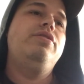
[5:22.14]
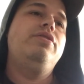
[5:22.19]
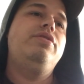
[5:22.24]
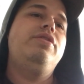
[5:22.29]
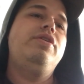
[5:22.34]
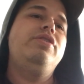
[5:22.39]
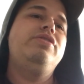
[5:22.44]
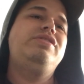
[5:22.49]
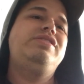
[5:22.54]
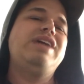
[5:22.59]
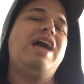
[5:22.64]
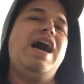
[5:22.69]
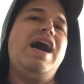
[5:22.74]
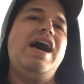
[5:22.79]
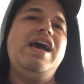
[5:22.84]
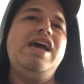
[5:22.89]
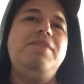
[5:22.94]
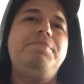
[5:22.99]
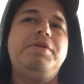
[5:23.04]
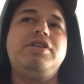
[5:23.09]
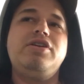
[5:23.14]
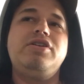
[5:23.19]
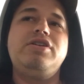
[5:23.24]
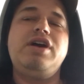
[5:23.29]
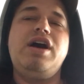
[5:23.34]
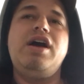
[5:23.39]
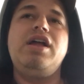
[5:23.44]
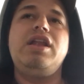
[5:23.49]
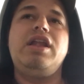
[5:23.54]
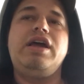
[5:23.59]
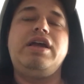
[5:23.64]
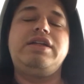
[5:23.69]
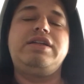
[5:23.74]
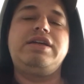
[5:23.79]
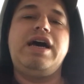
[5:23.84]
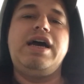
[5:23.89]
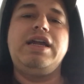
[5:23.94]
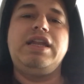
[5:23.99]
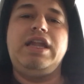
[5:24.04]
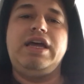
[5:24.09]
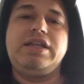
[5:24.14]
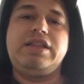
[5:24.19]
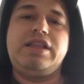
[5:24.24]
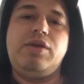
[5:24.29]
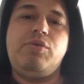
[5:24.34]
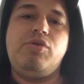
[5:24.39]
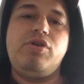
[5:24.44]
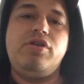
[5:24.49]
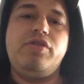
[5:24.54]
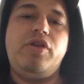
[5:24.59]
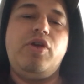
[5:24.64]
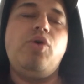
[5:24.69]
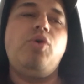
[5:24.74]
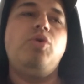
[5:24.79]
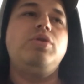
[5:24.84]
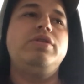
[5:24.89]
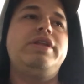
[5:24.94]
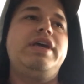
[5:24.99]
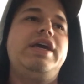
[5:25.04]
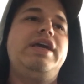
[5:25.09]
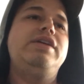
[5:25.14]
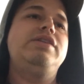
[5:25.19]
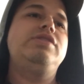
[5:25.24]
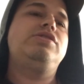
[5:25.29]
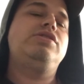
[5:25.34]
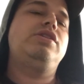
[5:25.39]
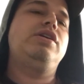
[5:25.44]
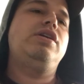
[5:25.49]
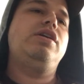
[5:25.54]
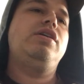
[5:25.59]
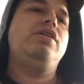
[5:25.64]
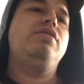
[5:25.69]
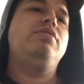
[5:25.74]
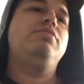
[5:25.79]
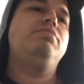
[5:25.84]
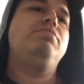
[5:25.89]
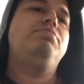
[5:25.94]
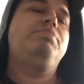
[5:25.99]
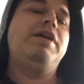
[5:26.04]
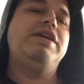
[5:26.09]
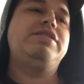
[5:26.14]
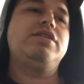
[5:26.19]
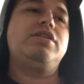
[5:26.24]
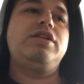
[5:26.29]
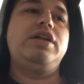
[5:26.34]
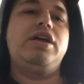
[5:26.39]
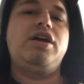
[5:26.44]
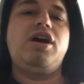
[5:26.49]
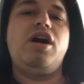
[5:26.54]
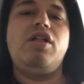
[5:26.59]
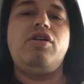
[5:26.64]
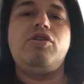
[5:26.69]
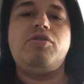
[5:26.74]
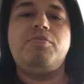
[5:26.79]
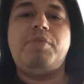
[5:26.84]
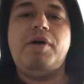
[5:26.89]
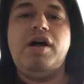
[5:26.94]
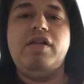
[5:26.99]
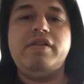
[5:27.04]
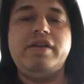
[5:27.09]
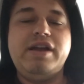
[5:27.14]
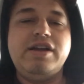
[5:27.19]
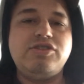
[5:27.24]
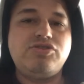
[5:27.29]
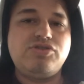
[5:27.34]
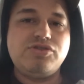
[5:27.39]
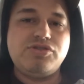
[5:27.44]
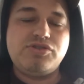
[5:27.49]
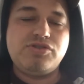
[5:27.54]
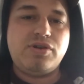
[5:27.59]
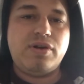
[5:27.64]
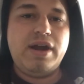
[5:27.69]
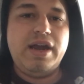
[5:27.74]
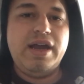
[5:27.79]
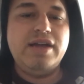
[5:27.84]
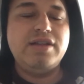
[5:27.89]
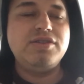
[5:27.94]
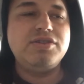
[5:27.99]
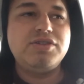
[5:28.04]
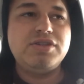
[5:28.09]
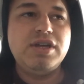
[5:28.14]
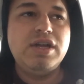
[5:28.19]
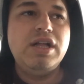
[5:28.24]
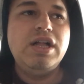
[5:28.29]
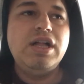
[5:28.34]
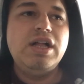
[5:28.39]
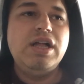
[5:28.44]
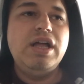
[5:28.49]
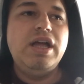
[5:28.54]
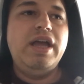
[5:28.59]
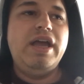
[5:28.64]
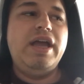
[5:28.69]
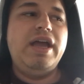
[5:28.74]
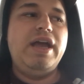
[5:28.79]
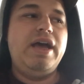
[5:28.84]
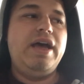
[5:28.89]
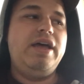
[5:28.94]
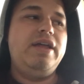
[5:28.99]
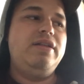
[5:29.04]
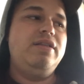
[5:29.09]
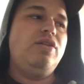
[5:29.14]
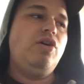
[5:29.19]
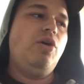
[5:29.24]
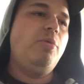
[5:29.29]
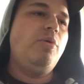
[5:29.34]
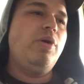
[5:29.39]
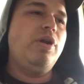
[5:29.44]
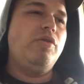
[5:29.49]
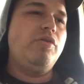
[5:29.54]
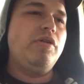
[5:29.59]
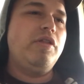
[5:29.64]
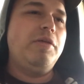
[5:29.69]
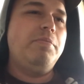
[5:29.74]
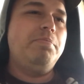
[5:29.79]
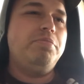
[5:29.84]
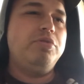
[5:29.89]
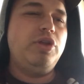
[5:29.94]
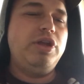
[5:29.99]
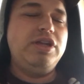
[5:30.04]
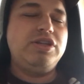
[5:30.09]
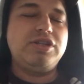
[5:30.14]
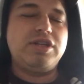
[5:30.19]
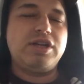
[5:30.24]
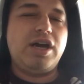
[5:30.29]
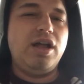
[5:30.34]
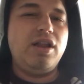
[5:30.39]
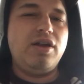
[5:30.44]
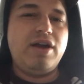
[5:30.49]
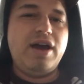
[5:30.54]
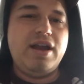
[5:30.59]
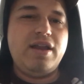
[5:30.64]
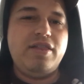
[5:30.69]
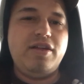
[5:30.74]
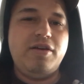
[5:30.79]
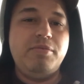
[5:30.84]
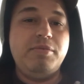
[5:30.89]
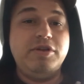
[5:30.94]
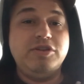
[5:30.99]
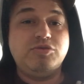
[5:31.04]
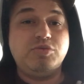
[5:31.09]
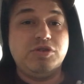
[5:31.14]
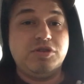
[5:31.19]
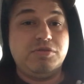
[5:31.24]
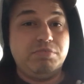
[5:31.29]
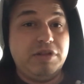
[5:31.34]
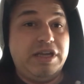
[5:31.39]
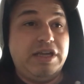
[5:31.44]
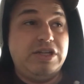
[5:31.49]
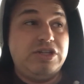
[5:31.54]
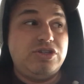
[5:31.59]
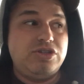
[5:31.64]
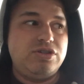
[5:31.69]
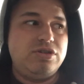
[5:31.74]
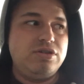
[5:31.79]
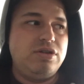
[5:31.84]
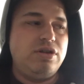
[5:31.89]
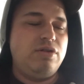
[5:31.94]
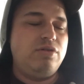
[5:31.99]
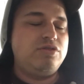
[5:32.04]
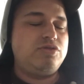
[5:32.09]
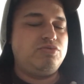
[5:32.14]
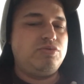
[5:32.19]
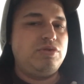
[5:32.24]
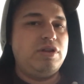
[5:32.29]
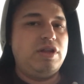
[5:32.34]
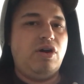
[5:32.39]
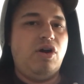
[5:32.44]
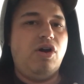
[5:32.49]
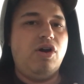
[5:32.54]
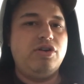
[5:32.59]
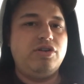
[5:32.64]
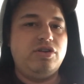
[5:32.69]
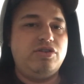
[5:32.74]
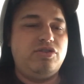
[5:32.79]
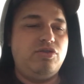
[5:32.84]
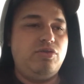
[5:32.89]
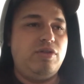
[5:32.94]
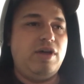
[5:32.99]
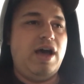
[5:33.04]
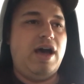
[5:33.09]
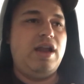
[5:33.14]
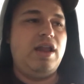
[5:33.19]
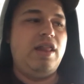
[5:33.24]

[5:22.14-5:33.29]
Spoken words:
They're dyed, but they're not like dyed like they were in the old days. They're basically colored polyester strands, and the only way to really bleach the color out of them is with bleach. You know, it's really hard to do that.